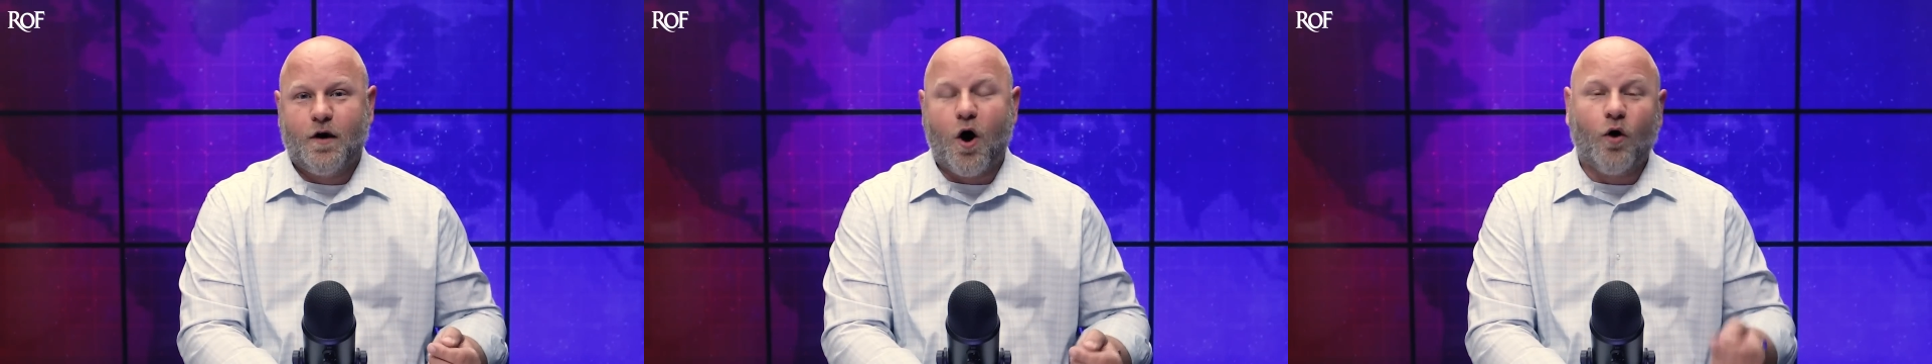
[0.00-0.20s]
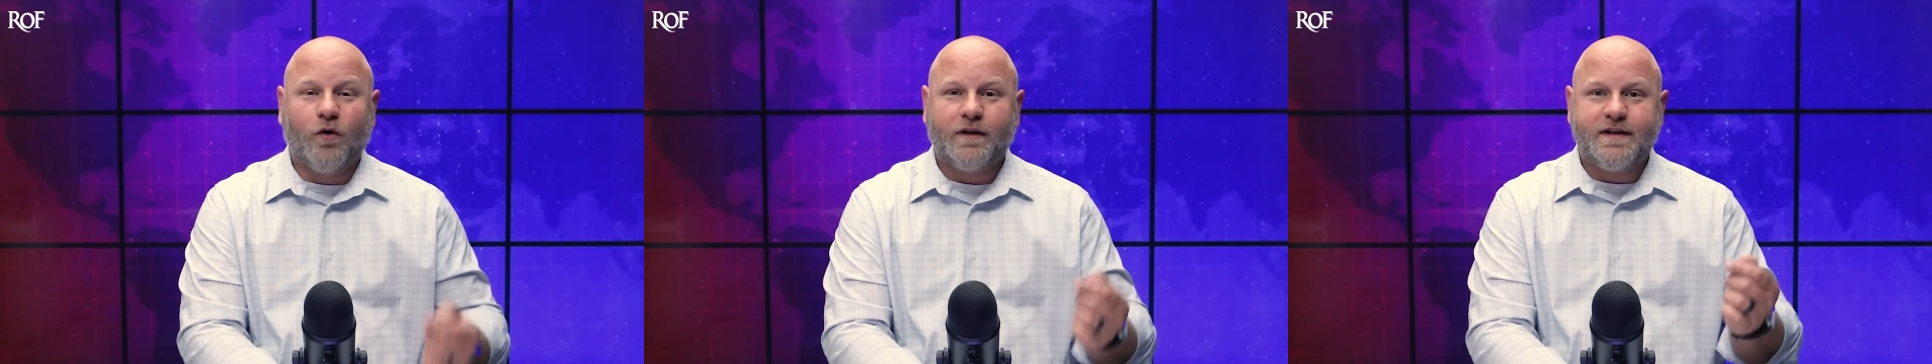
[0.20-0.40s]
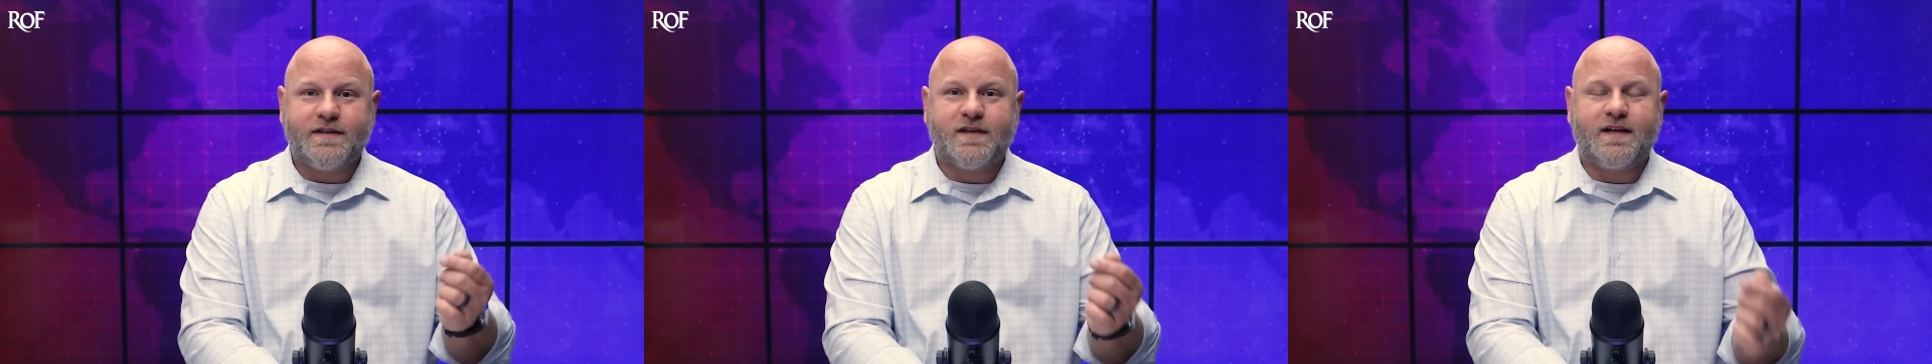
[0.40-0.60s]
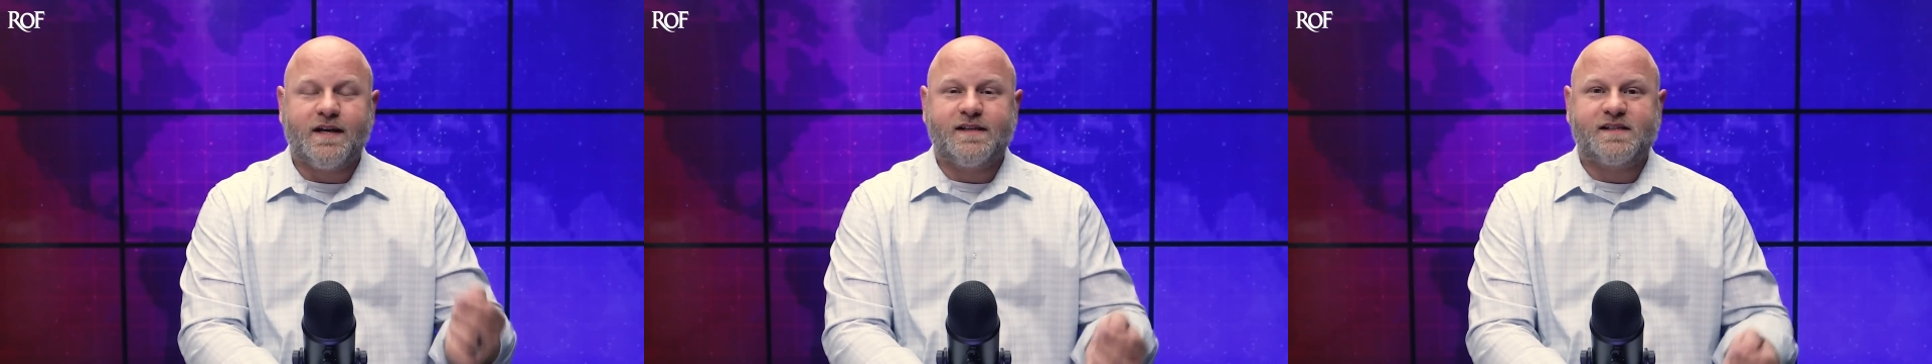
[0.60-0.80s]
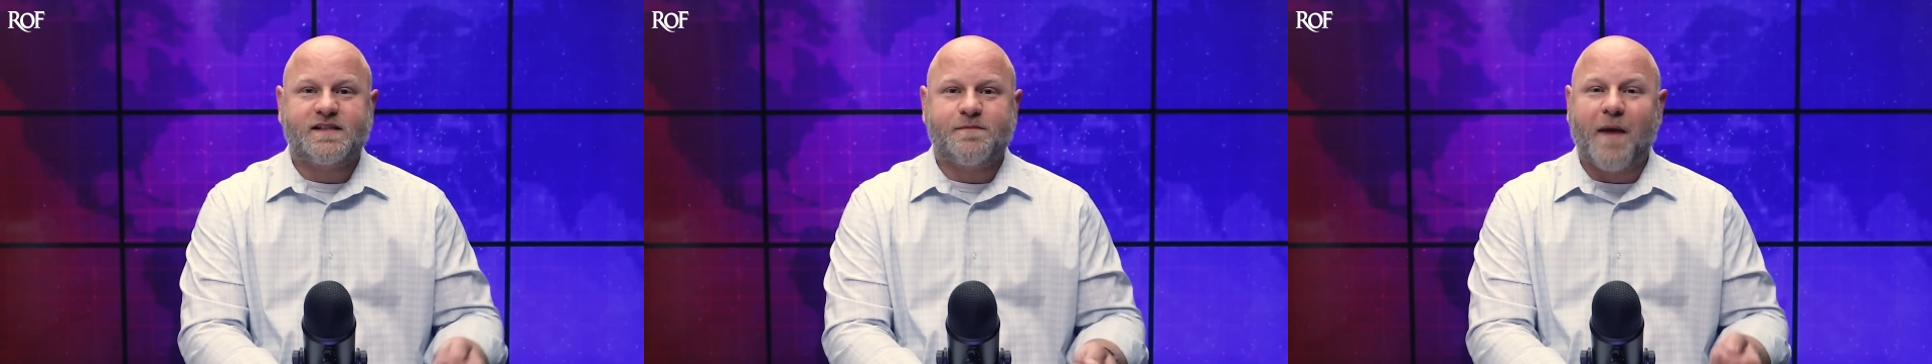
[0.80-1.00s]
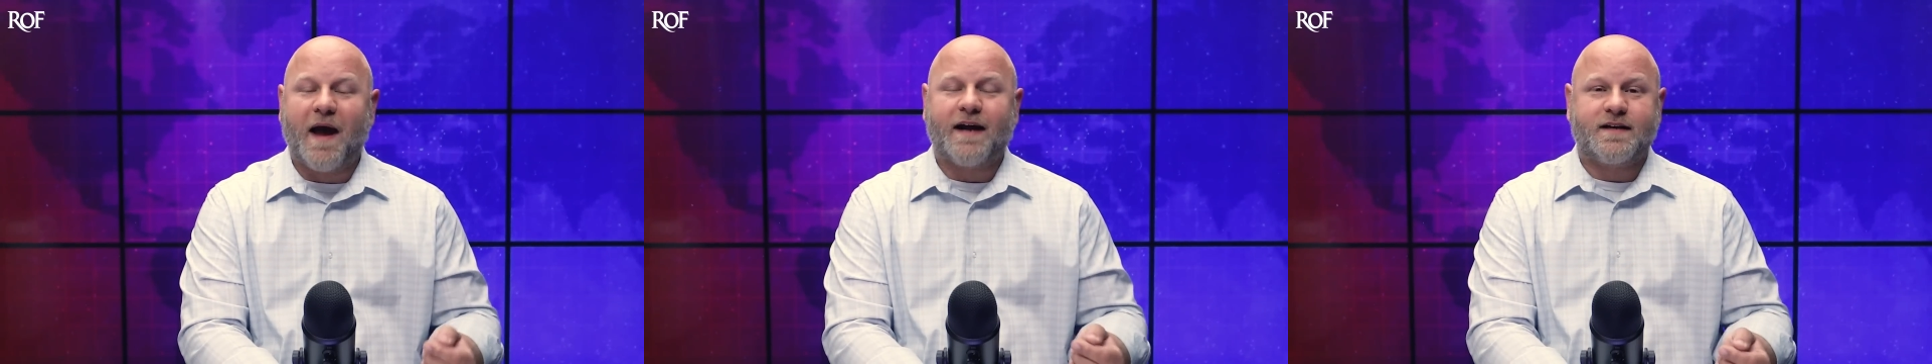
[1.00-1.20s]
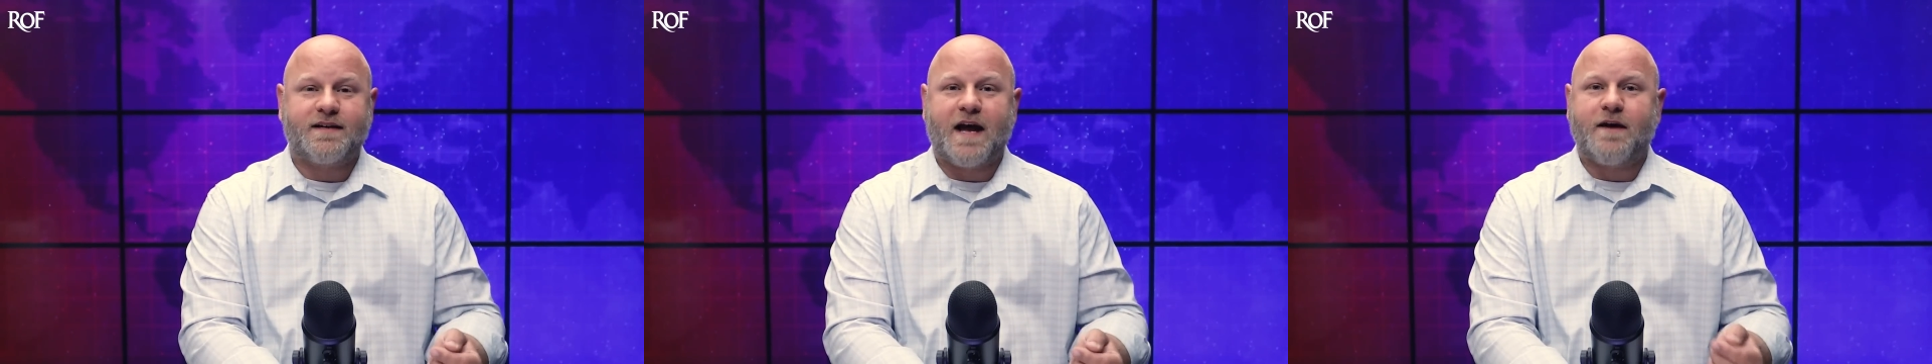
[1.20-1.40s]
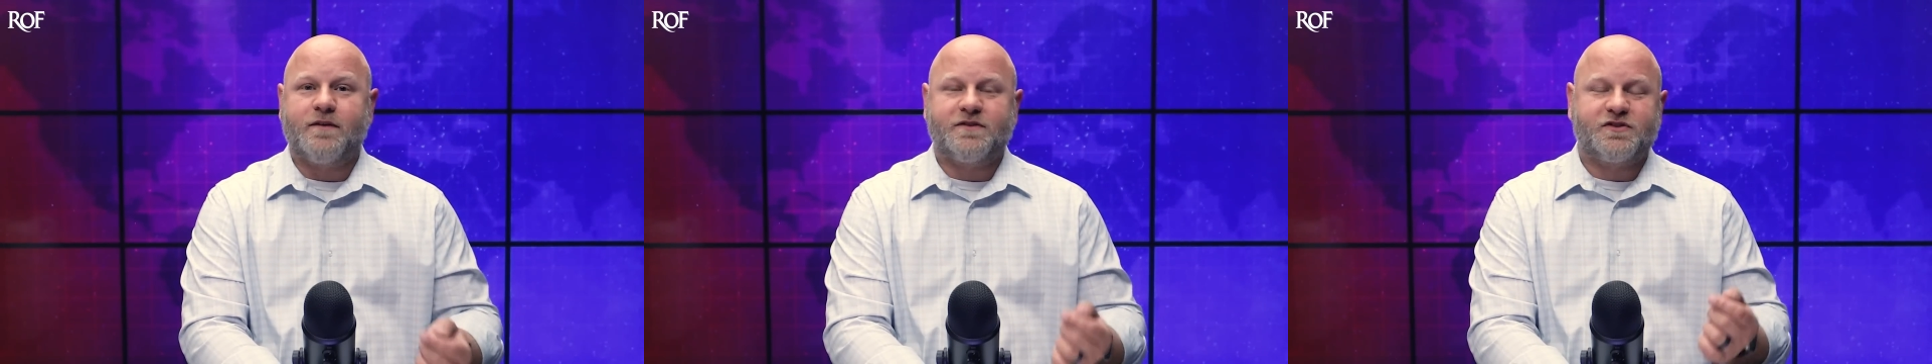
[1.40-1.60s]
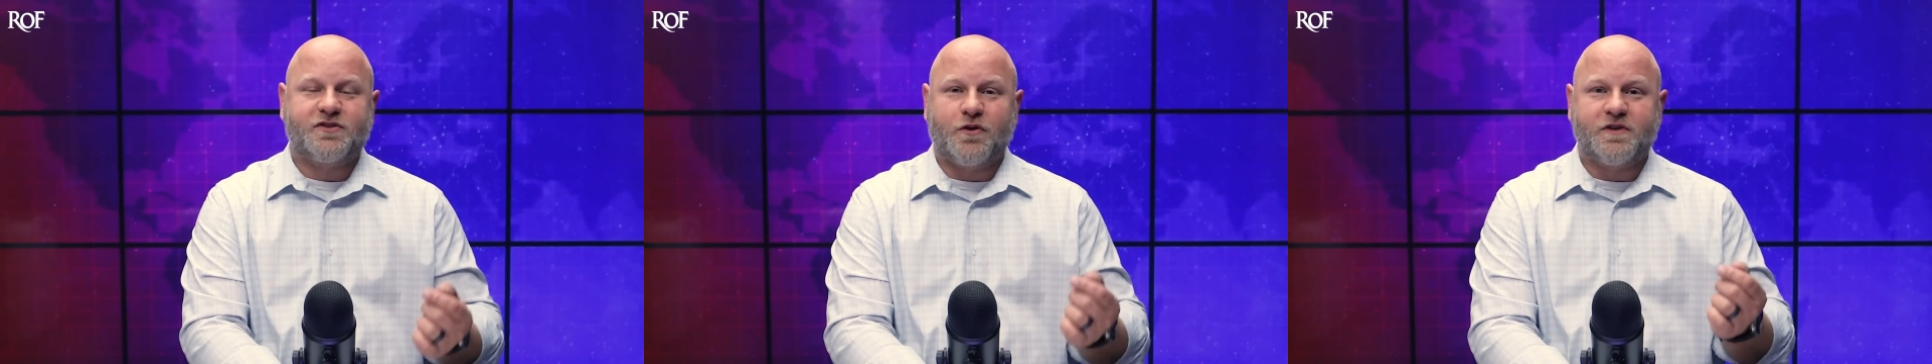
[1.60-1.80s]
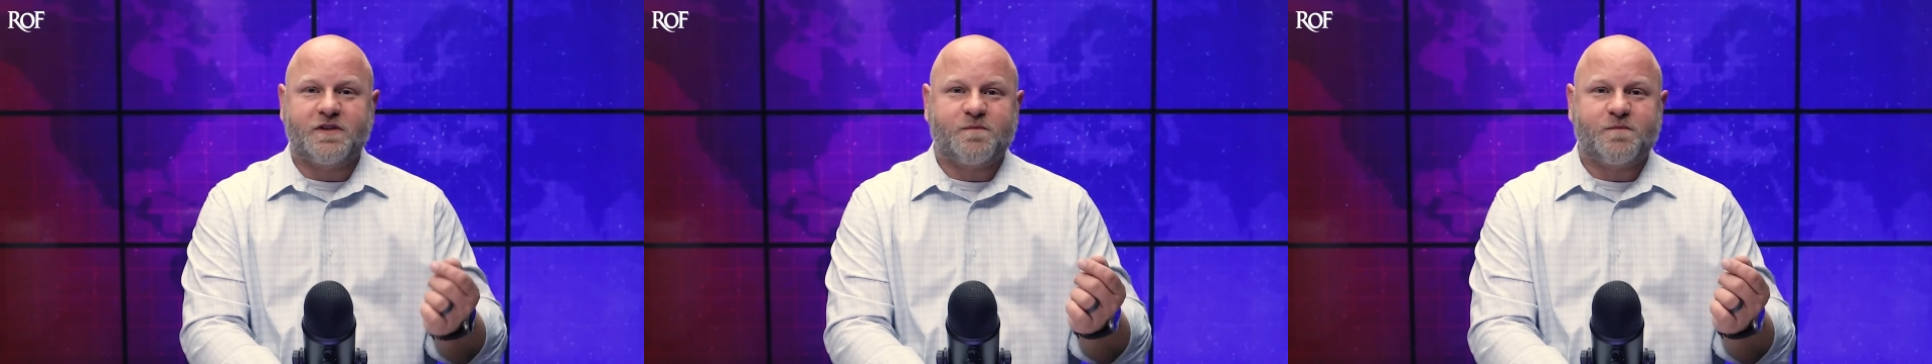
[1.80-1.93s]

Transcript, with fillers: only to get smacked down so